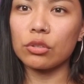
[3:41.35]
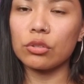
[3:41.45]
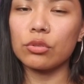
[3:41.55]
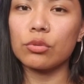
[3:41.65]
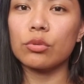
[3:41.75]

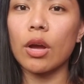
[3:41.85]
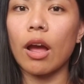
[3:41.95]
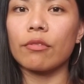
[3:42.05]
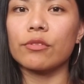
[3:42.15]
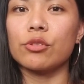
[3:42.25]
you
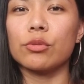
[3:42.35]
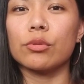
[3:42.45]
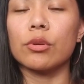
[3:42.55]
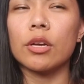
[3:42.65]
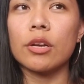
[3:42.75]
have
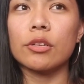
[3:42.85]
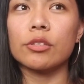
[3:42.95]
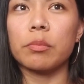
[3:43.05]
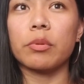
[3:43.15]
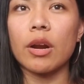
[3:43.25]
to
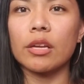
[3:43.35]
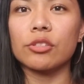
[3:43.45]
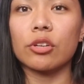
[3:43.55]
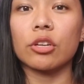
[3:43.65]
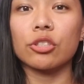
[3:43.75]

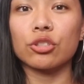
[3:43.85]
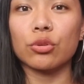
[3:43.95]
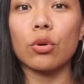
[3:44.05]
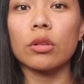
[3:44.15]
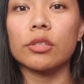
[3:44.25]
suppress or
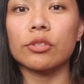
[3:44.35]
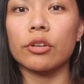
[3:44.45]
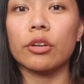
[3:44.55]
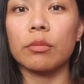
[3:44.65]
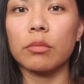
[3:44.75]
control a
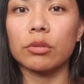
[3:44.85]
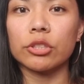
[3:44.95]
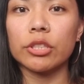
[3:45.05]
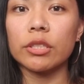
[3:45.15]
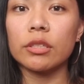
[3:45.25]
certain
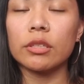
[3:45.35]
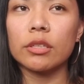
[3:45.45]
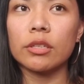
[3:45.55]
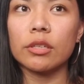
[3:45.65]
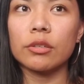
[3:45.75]
emotion
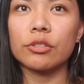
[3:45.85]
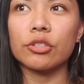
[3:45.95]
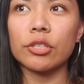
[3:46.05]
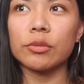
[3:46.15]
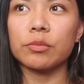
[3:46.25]

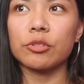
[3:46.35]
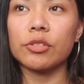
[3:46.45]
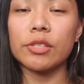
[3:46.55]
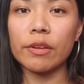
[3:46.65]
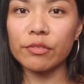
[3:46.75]
just to
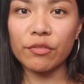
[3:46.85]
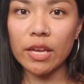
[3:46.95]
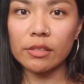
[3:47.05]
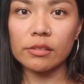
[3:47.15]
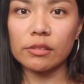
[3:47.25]
save
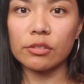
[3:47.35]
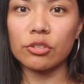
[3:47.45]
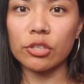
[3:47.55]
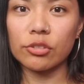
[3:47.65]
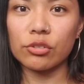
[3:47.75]
face,
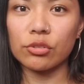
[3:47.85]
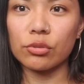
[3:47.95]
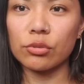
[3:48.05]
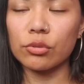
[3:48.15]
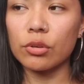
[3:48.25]
just
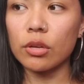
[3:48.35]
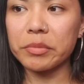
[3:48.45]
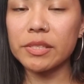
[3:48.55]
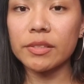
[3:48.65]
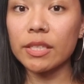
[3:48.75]
to
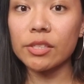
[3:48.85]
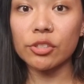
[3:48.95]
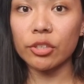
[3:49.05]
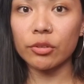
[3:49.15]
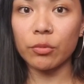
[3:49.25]
be seen a
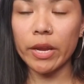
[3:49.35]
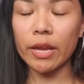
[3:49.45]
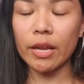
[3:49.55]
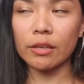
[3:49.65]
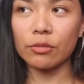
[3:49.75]
certain
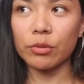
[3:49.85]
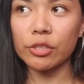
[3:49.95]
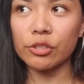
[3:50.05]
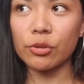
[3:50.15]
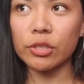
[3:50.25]
way. And we're
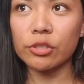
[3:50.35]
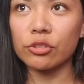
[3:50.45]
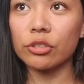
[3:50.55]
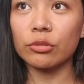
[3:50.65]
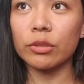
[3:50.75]
so
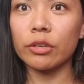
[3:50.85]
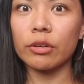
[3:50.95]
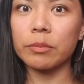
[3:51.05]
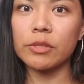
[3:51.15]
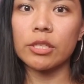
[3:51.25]
concerned with our
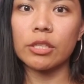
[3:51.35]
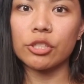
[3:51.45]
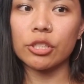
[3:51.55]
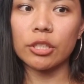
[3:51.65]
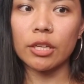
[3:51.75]

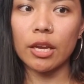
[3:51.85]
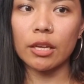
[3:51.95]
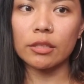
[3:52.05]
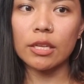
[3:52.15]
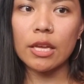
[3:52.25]
reputation
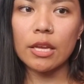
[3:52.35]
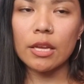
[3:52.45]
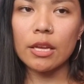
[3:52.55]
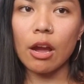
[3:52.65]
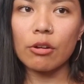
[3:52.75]
and
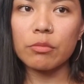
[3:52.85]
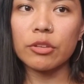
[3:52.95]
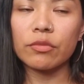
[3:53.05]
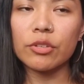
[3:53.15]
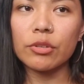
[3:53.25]
how we're
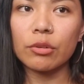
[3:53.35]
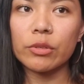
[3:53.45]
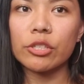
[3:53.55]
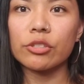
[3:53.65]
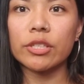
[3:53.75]
being viewed, and
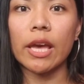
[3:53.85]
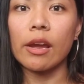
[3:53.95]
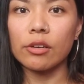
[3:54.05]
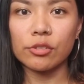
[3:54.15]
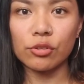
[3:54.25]
we just
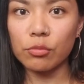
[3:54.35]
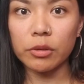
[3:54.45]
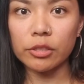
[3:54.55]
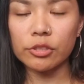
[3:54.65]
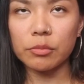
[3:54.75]
care so
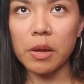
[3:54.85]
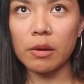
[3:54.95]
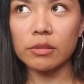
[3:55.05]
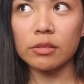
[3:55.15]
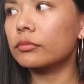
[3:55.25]
much
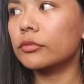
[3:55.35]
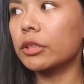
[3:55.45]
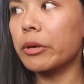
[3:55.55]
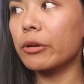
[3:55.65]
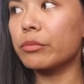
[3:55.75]
about
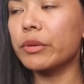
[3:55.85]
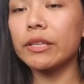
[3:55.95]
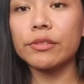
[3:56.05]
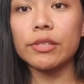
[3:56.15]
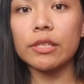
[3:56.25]
about
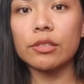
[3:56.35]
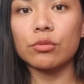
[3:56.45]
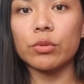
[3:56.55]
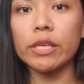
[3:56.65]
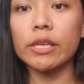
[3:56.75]
being seen as
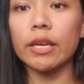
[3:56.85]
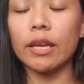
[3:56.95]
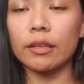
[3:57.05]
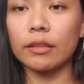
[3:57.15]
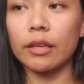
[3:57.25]
weak,
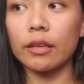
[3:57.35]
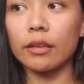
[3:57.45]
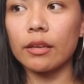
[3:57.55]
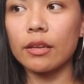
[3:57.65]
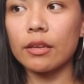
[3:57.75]
and like
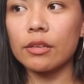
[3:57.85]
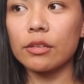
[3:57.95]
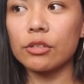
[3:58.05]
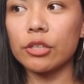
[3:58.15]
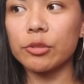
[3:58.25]

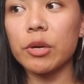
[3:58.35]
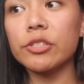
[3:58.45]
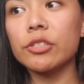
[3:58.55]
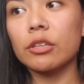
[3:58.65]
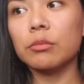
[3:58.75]

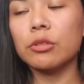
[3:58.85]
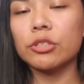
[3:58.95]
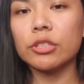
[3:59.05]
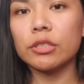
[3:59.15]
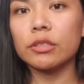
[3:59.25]
expressing our
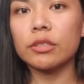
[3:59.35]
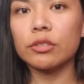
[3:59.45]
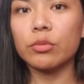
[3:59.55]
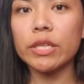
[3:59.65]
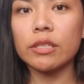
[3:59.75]
emotions is
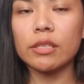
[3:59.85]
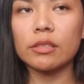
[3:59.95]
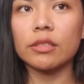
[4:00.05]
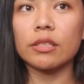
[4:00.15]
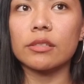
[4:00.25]
a
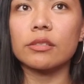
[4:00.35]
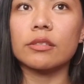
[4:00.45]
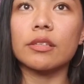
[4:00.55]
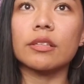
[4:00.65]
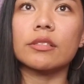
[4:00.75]
weakness, it,
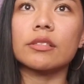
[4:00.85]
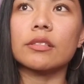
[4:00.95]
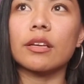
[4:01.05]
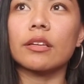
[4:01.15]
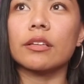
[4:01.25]
it's
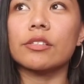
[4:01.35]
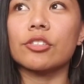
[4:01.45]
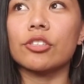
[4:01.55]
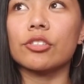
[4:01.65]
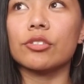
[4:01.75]
like it's
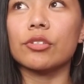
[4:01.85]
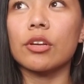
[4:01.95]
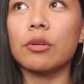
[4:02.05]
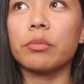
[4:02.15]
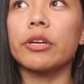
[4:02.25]
just
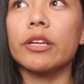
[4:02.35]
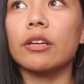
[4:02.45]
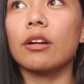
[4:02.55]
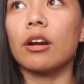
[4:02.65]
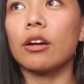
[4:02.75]

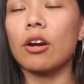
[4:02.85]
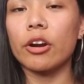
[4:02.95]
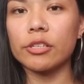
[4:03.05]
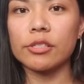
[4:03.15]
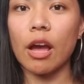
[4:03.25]
putting our
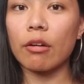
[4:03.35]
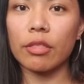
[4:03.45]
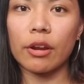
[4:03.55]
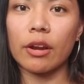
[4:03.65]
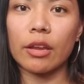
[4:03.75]
hearts out
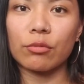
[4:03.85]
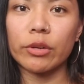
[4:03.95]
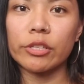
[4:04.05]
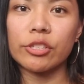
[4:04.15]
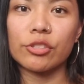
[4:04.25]
there, and
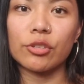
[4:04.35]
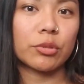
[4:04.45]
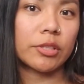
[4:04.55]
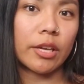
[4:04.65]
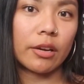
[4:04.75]
we're just so
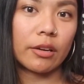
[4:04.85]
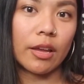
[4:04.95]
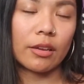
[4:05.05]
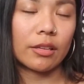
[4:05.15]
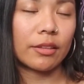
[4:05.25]
scared.
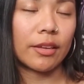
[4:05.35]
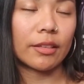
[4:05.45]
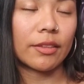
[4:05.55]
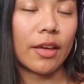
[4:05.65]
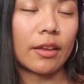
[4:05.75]
And I
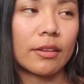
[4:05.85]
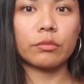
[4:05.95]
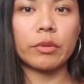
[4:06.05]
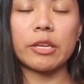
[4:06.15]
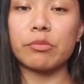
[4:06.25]
think that
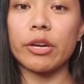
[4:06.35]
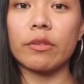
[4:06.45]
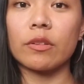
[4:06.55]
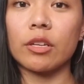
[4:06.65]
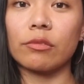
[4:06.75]
being
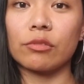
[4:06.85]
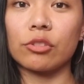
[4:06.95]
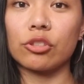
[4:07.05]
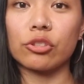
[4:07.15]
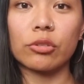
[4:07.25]
brave enough
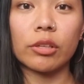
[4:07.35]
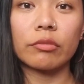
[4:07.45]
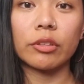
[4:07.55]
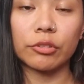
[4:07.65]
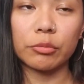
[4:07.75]
to show
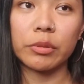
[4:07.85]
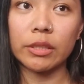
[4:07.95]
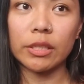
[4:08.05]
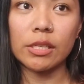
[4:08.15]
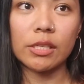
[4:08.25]
that
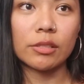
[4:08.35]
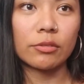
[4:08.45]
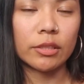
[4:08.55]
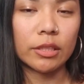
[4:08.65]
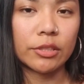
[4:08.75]
vulnerability
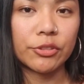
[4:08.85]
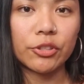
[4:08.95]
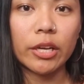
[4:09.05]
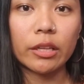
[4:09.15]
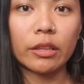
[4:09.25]
is really a
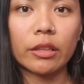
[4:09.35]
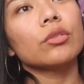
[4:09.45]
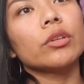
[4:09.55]
strength.